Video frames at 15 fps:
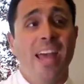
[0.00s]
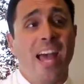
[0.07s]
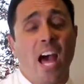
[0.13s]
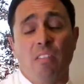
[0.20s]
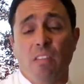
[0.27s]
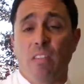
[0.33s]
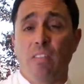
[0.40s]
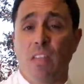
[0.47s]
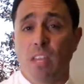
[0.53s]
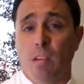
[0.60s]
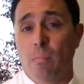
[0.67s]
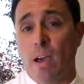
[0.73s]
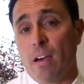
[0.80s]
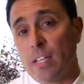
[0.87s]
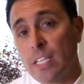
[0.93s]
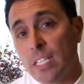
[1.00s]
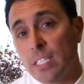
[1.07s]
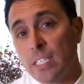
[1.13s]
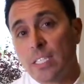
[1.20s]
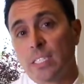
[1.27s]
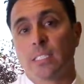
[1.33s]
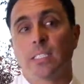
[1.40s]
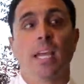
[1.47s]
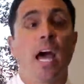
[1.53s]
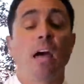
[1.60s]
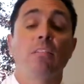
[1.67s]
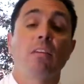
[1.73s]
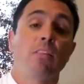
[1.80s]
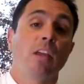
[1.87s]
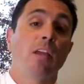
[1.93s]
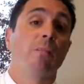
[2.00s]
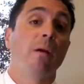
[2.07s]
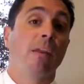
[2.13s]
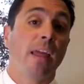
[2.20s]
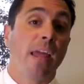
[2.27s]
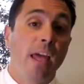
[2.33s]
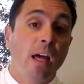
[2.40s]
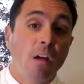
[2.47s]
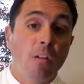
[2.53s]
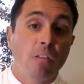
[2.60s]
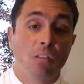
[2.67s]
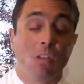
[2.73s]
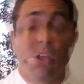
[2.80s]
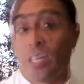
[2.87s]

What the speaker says: how they think about illness, how they think about health,